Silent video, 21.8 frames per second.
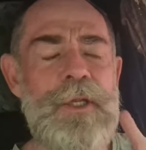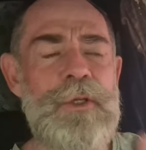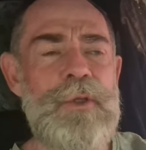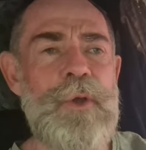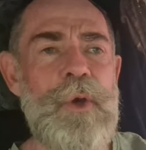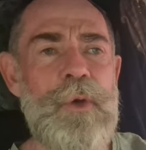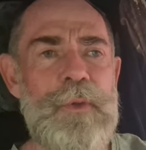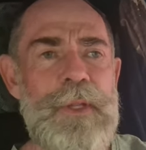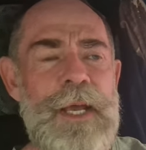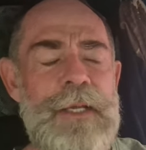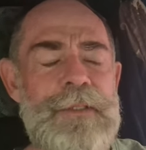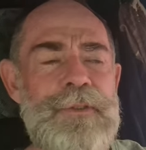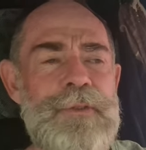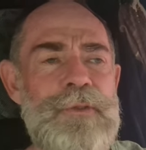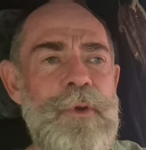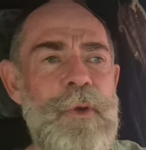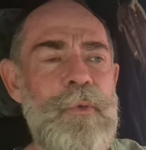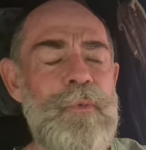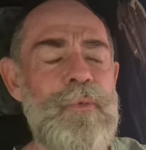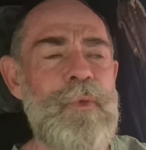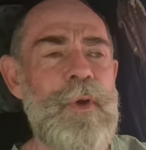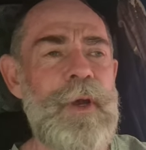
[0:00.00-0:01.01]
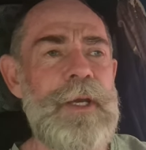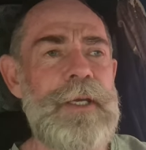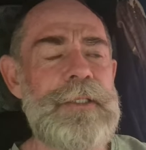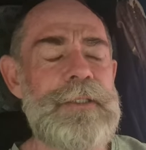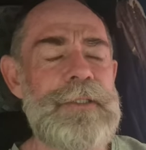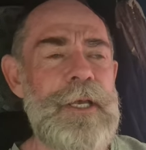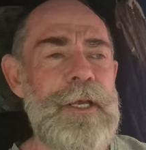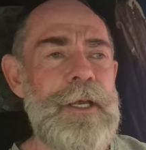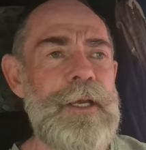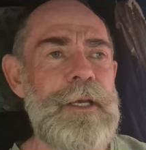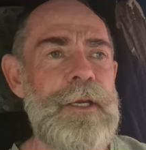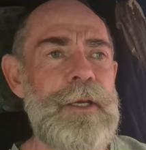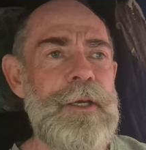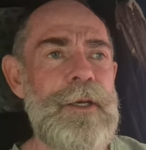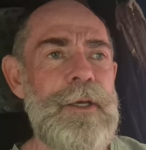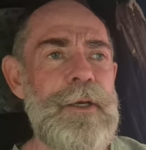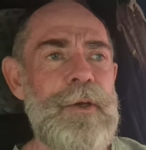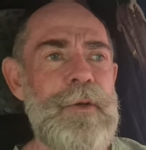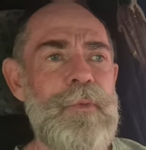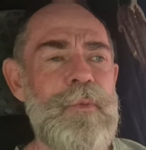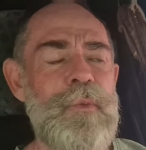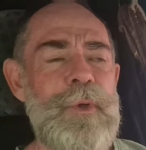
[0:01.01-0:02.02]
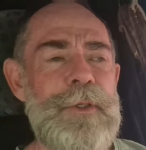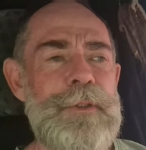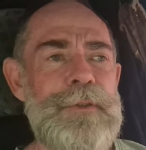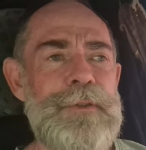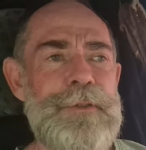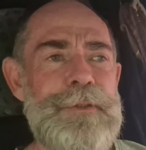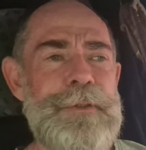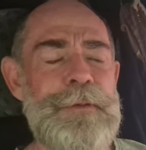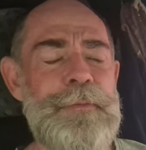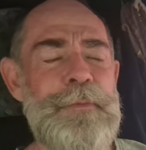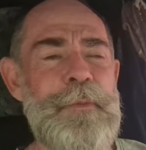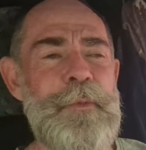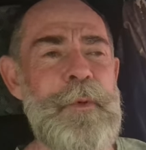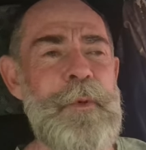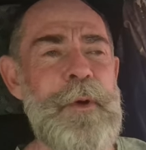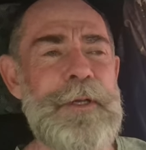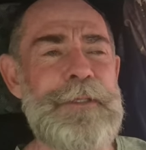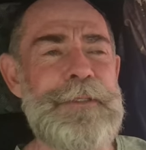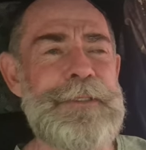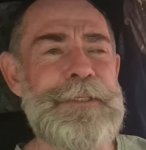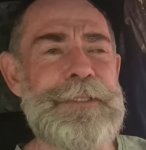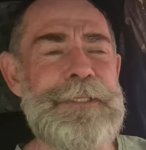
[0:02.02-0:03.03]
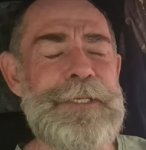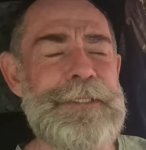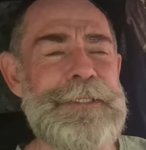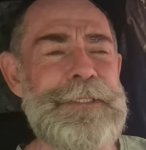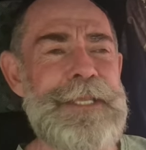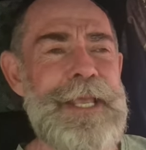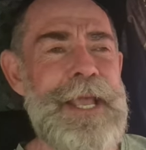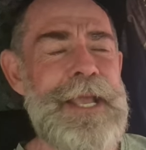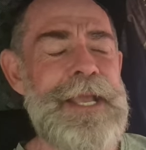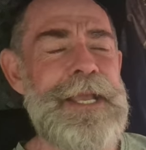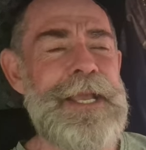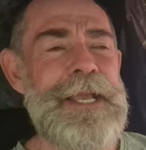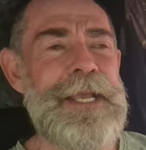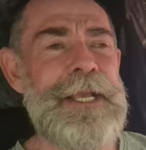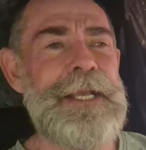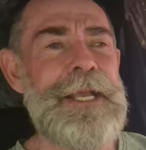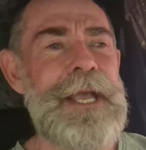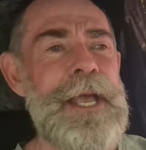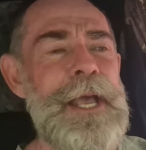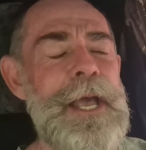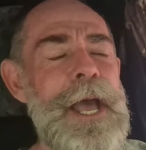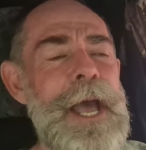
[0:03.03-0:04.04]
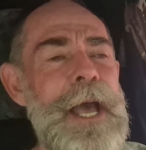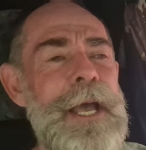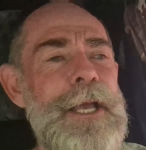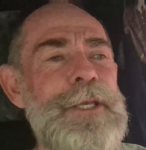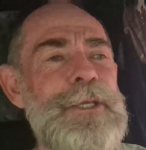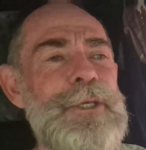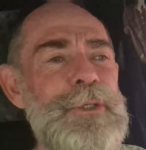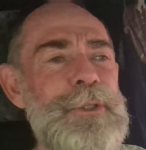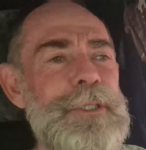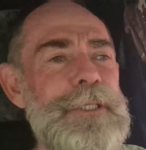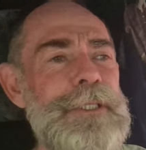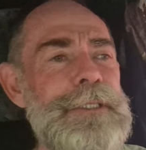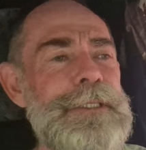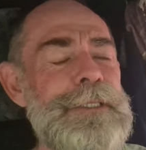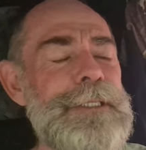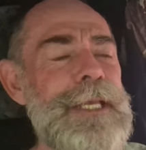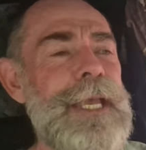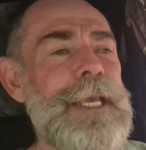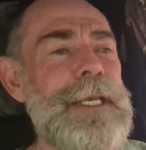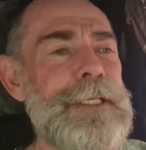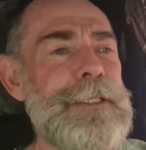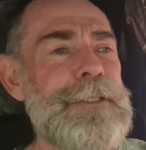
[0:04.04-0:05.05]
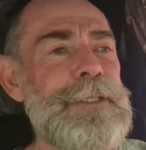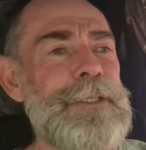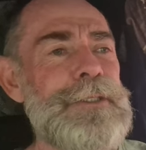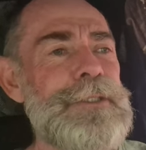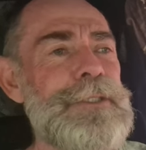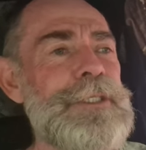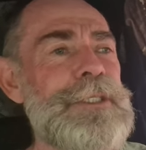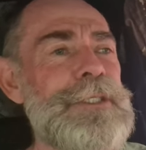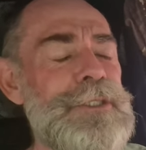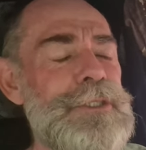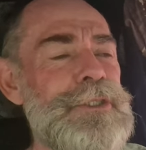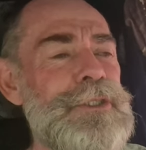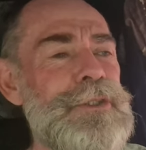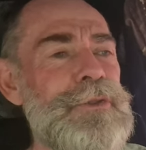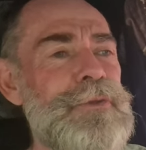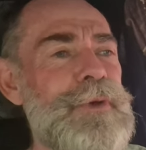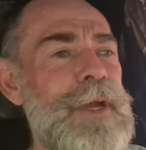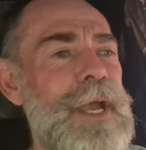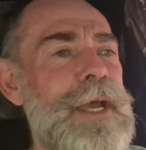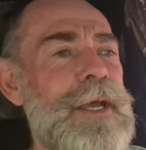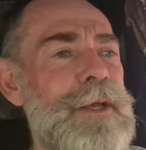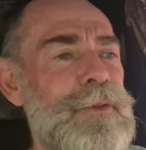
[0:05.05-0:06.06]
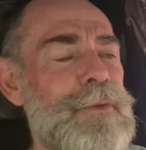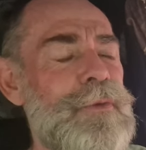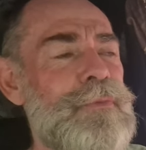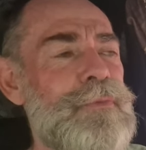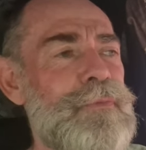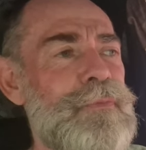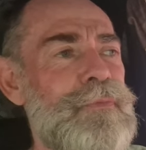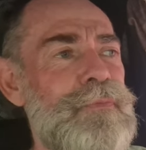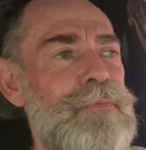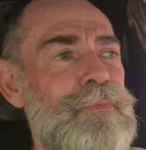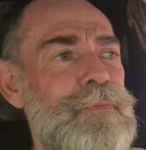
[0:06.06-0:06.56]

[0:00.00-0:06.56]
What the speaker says: No, that's not right. What's the saying? You can take the teacher out of...